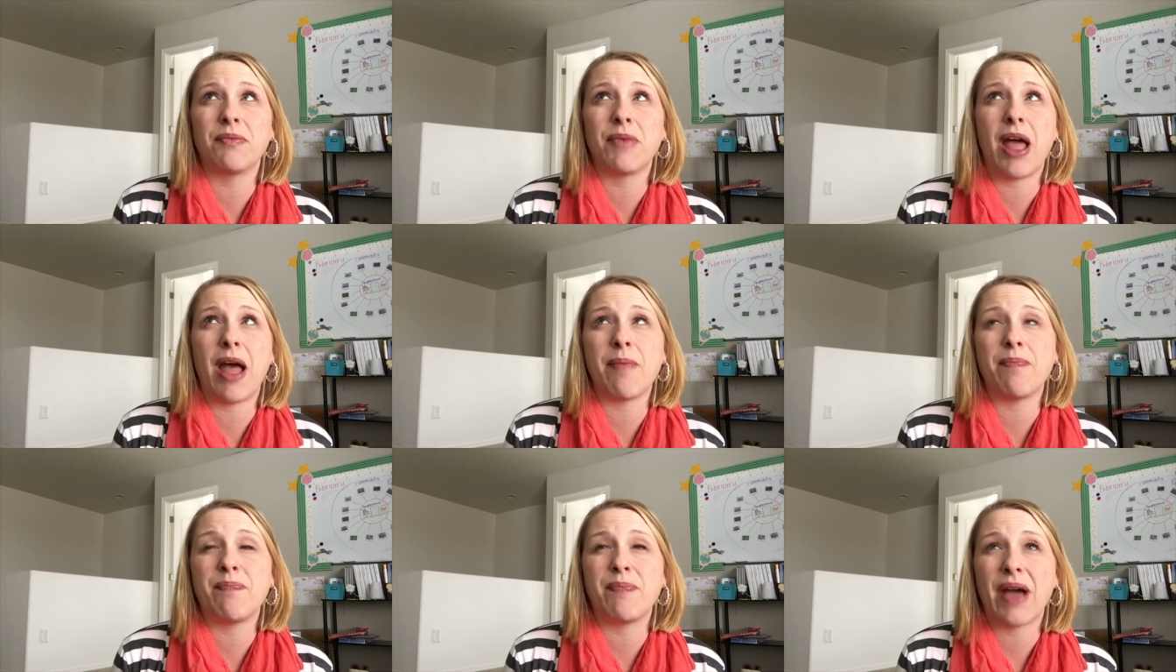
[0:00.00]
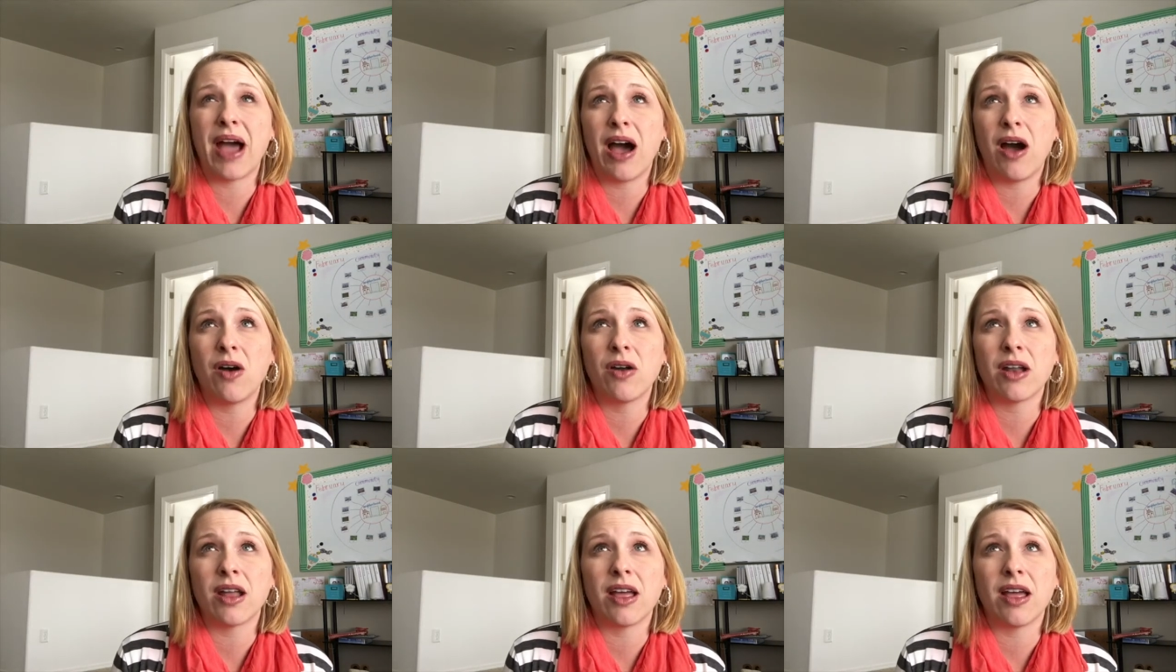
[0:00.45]

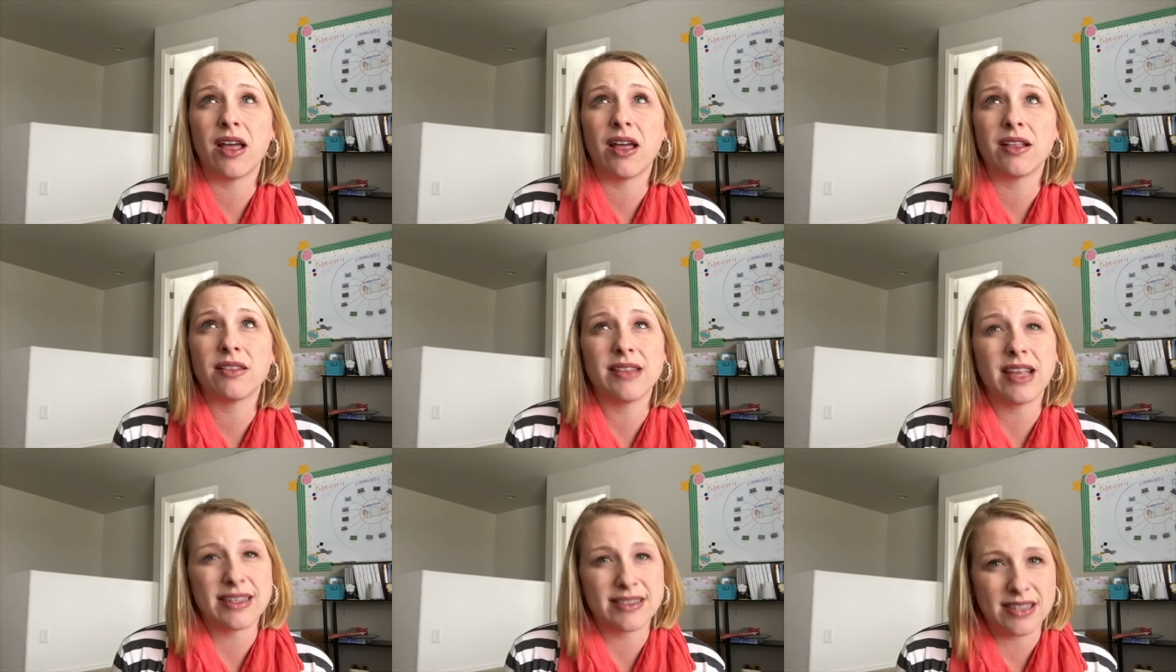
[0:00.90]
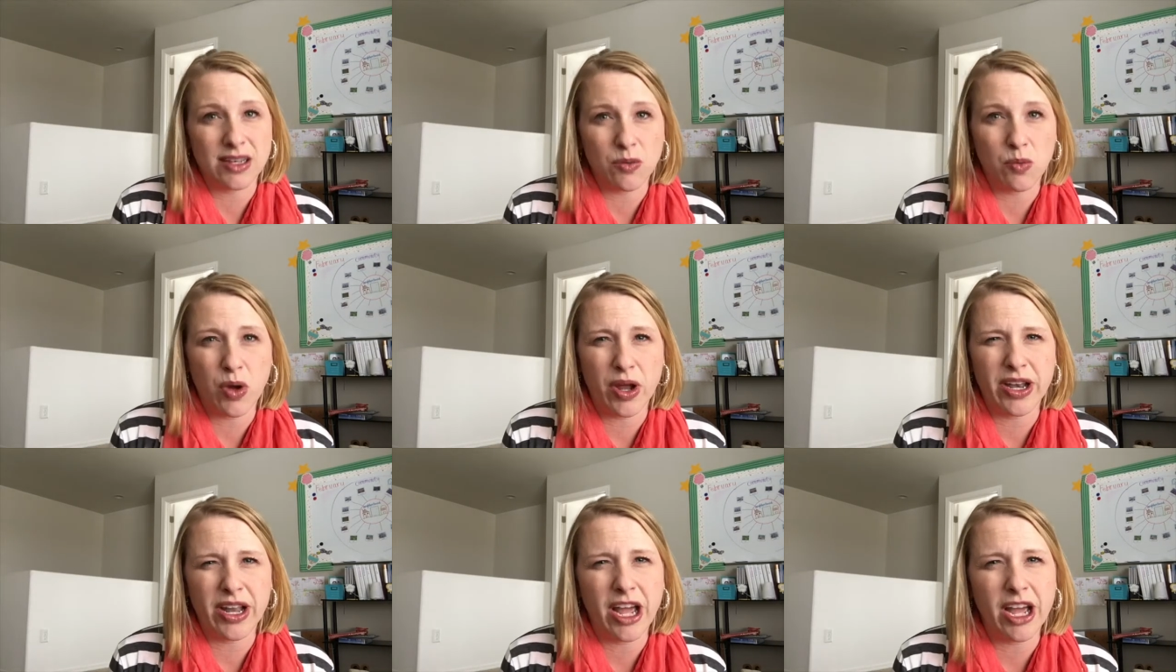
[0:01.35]
about lesson
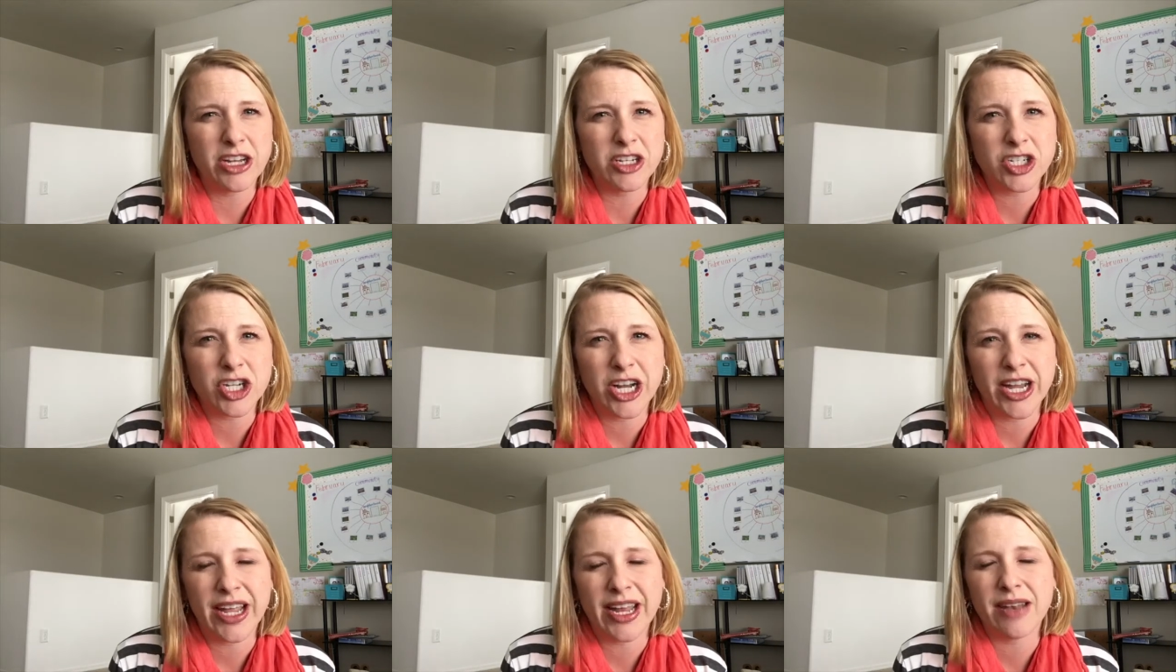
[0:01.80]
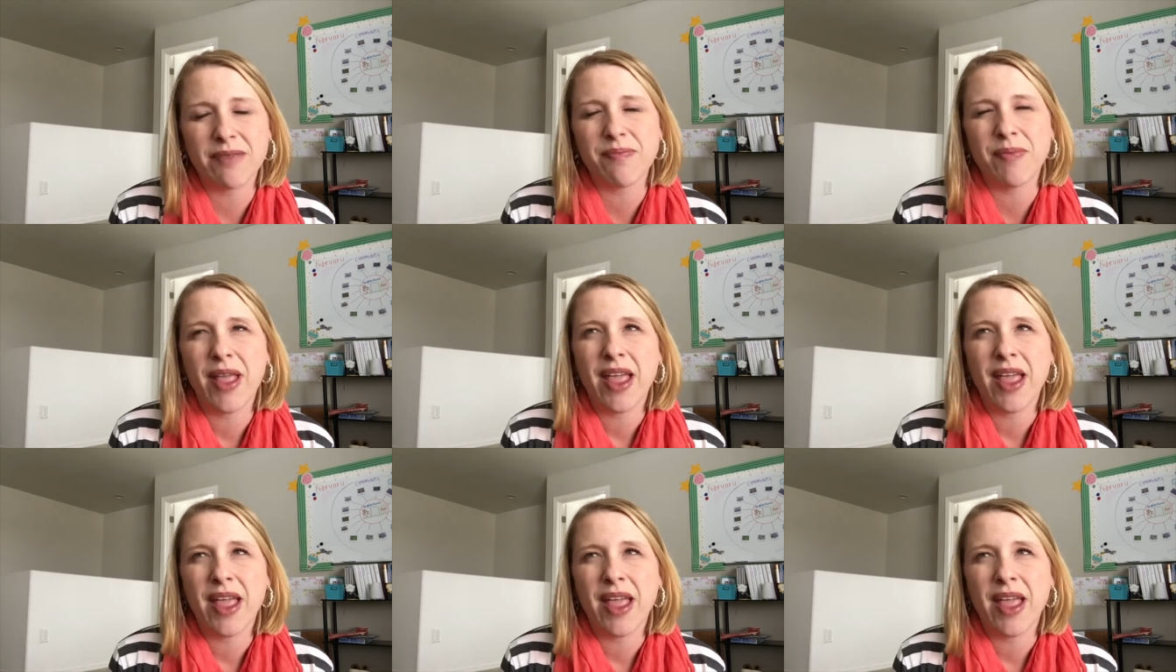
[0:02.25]
100,